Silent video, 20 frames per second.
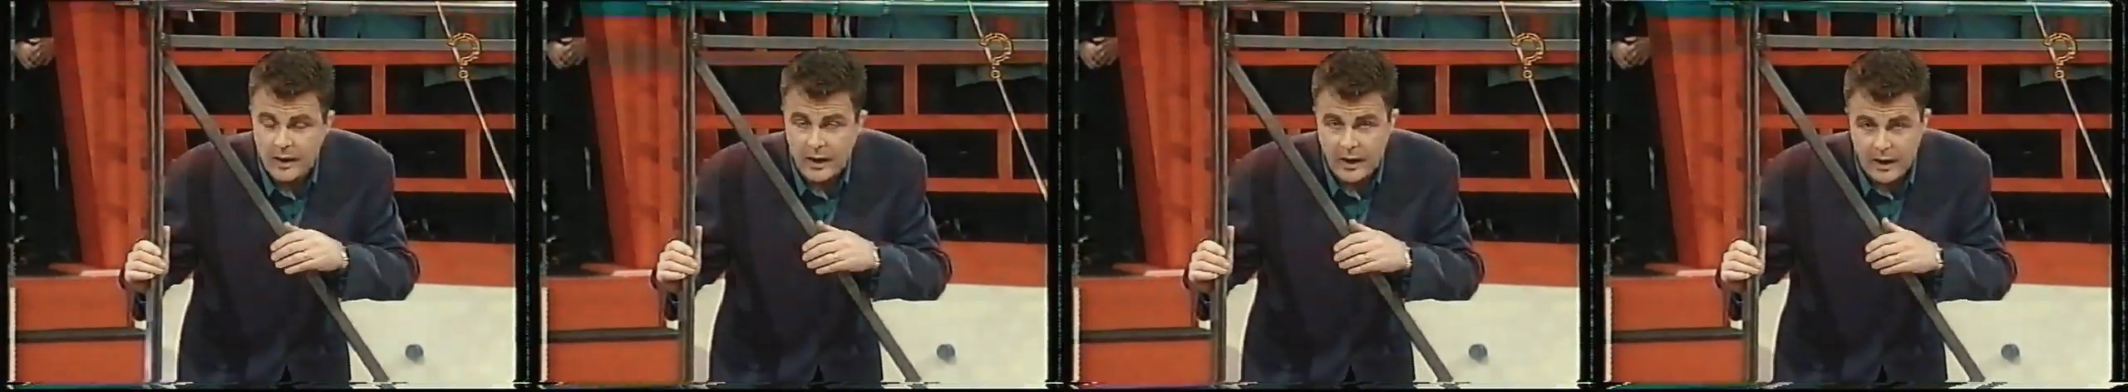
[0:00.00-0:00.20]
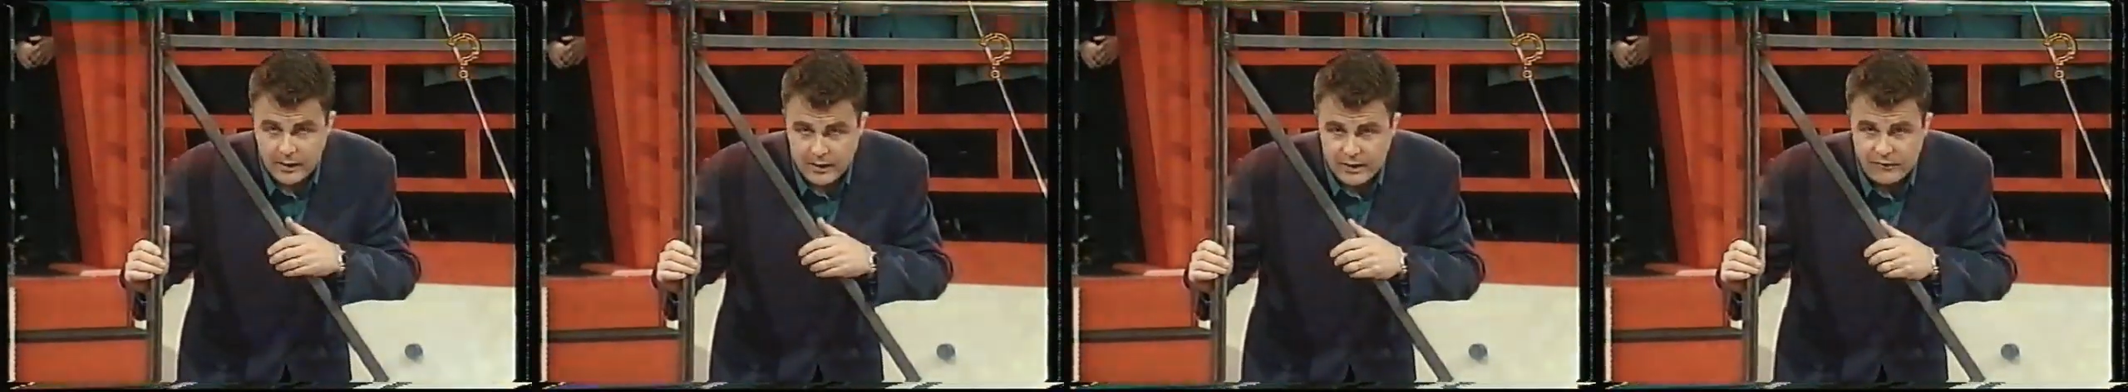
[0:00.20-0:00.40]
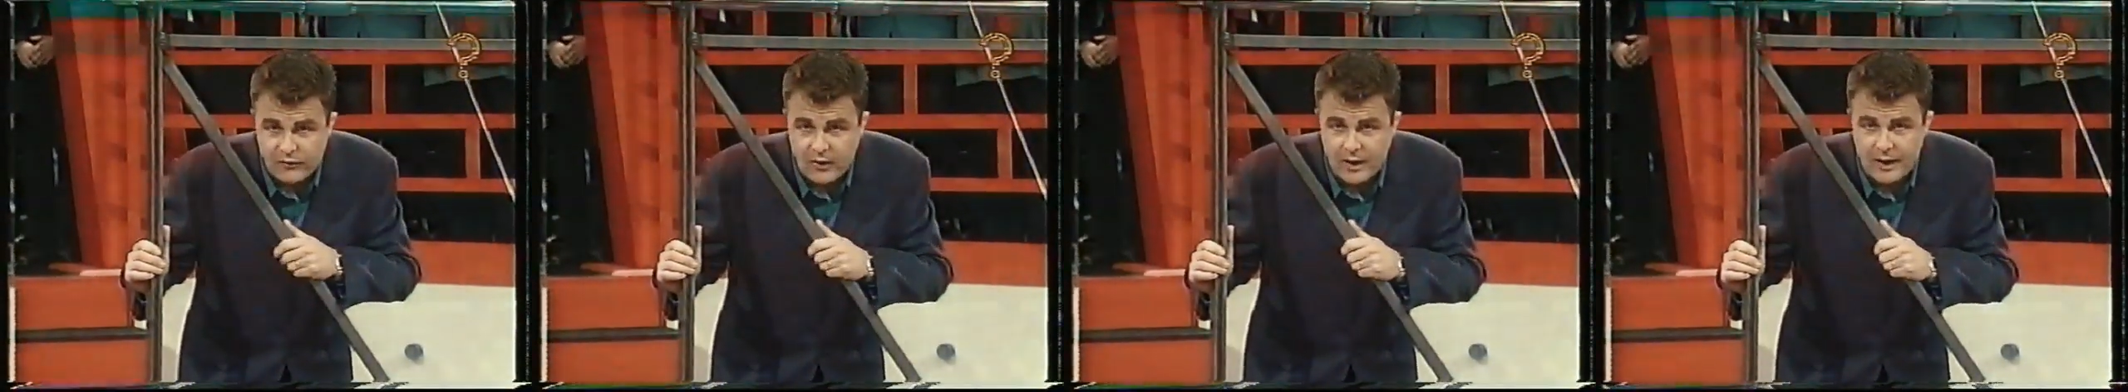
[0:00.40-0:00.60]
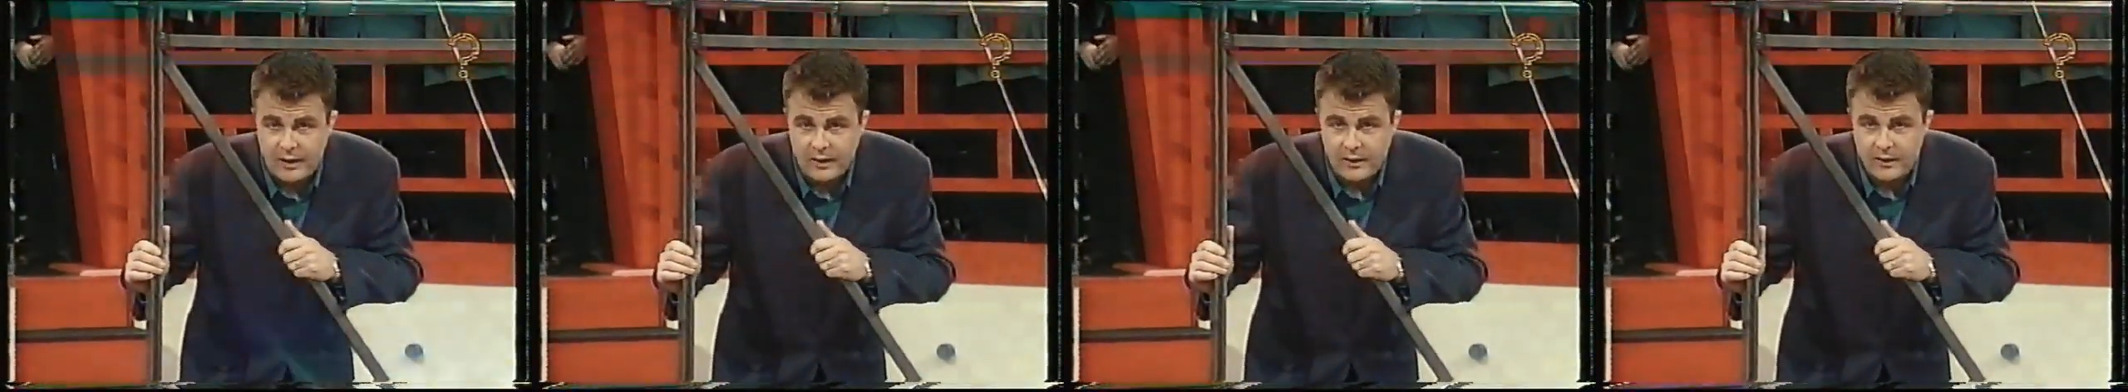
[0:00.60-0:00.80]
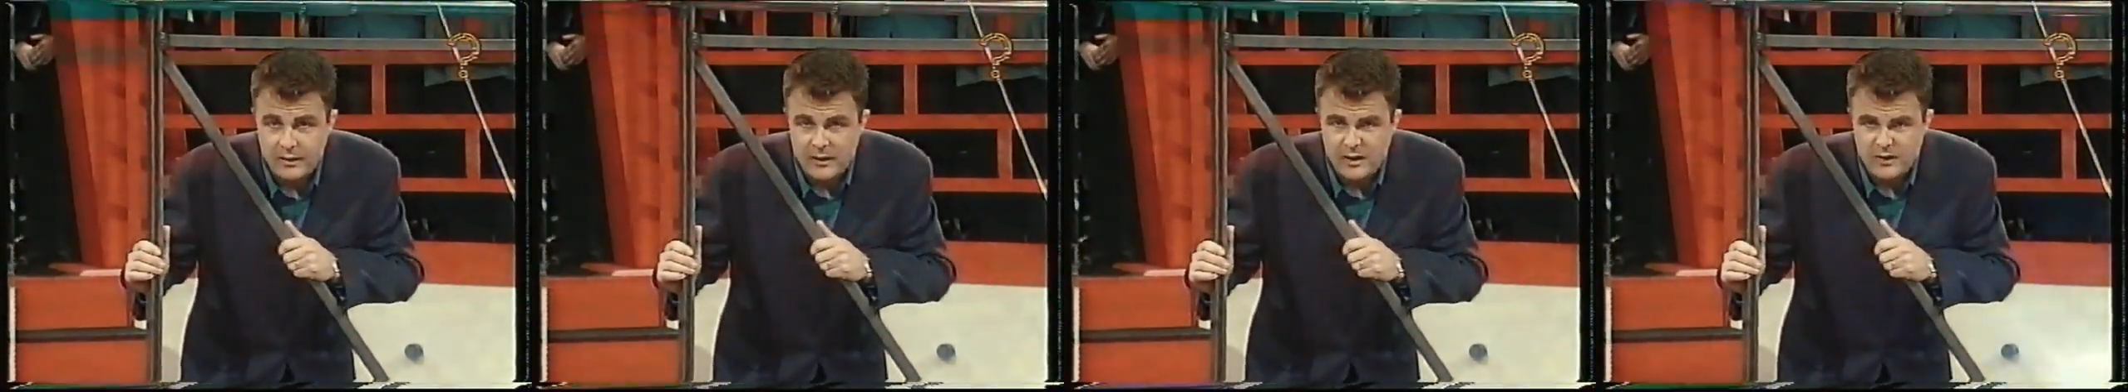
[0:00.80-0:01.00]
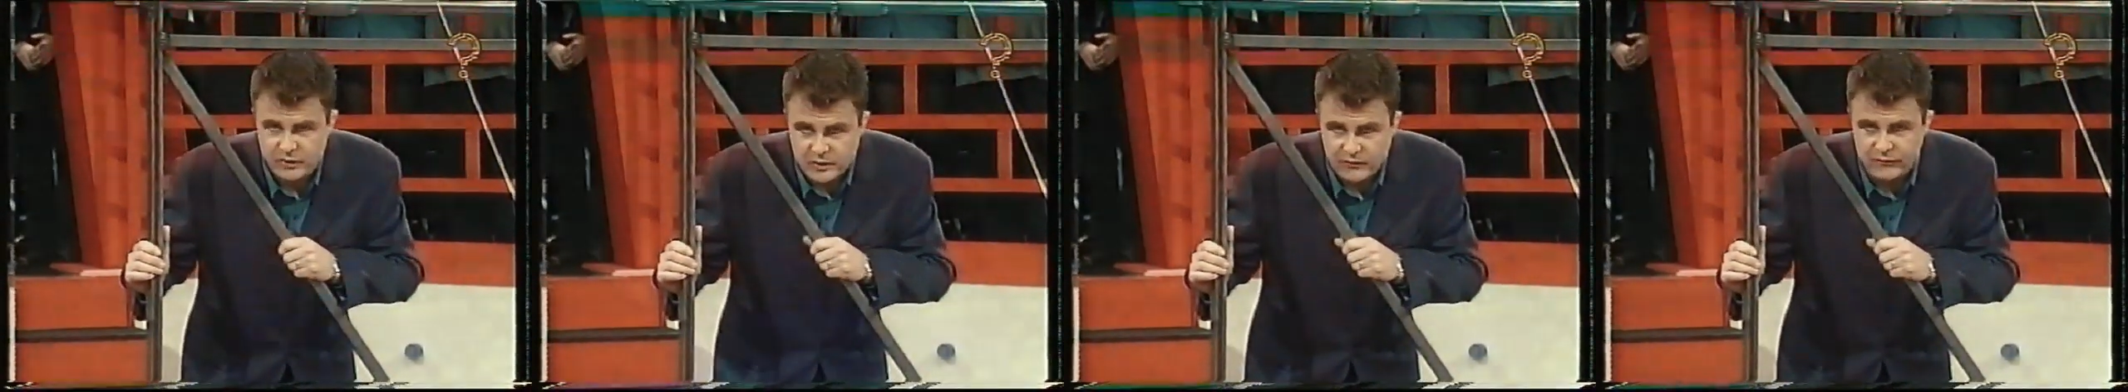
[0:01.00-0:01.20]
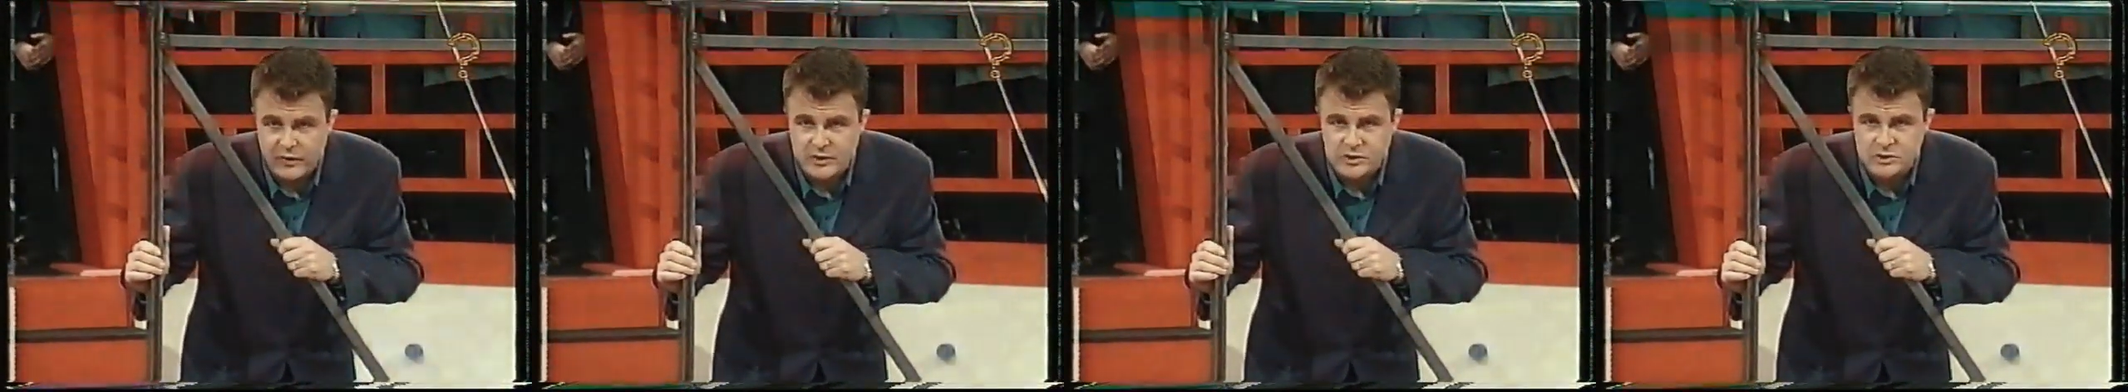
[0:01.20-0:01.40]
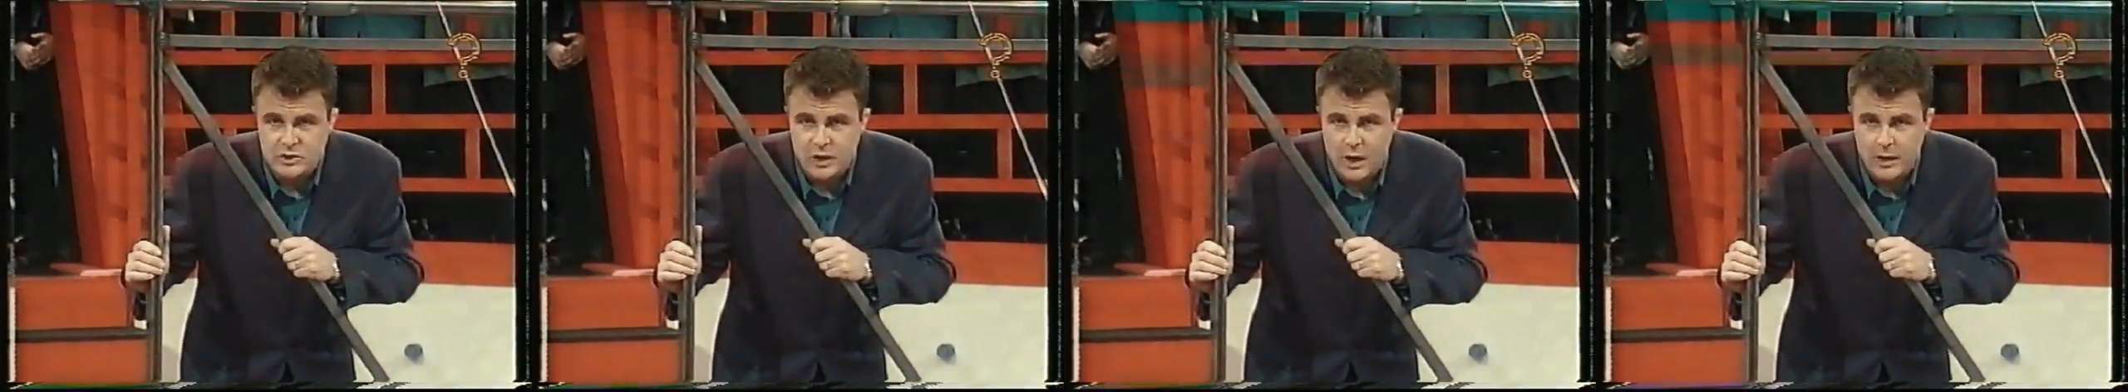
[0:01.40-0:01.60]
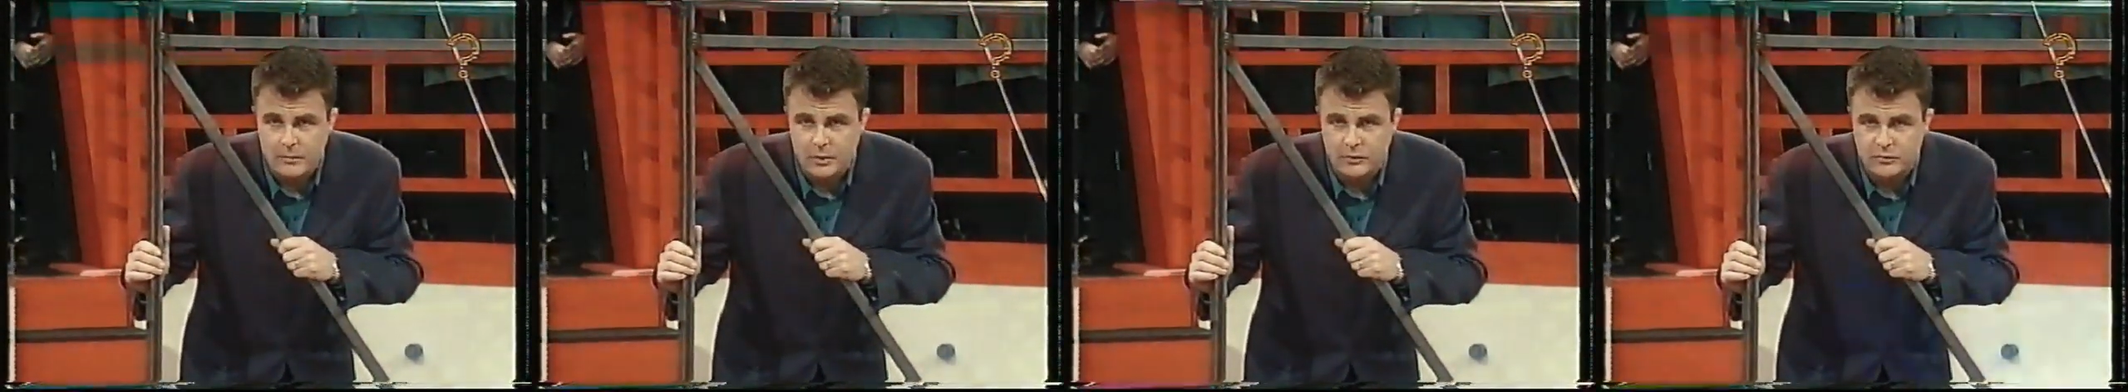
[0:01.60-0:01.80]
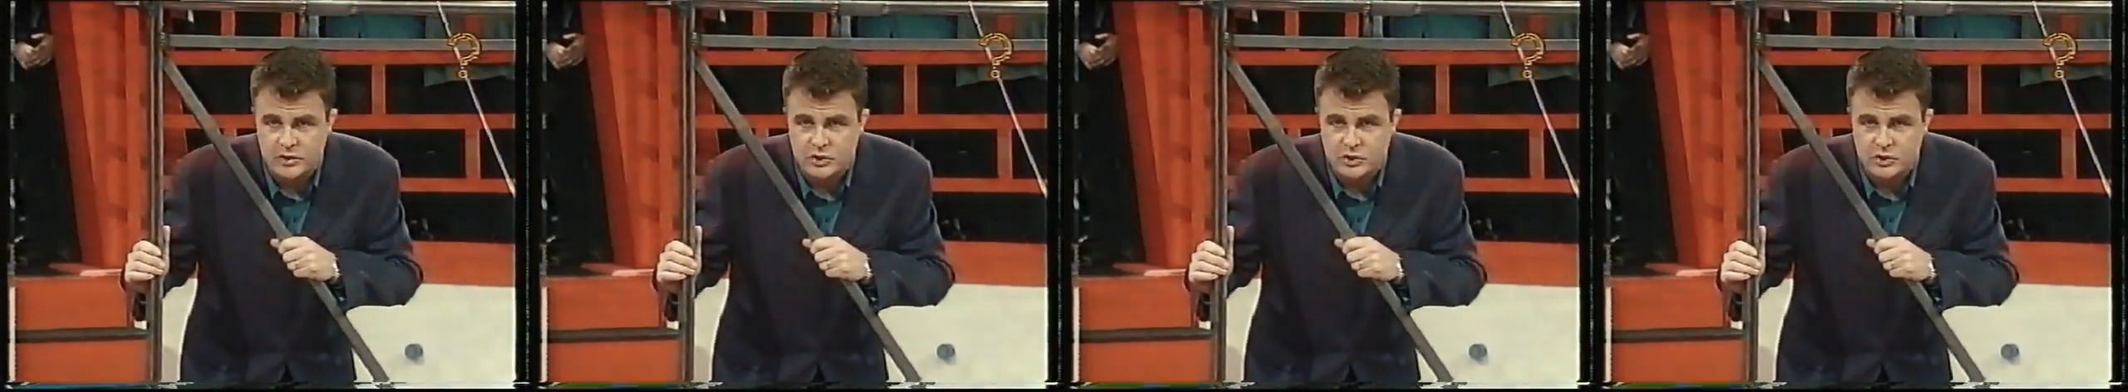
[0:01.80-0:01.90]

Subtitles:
Olivia, for the first time on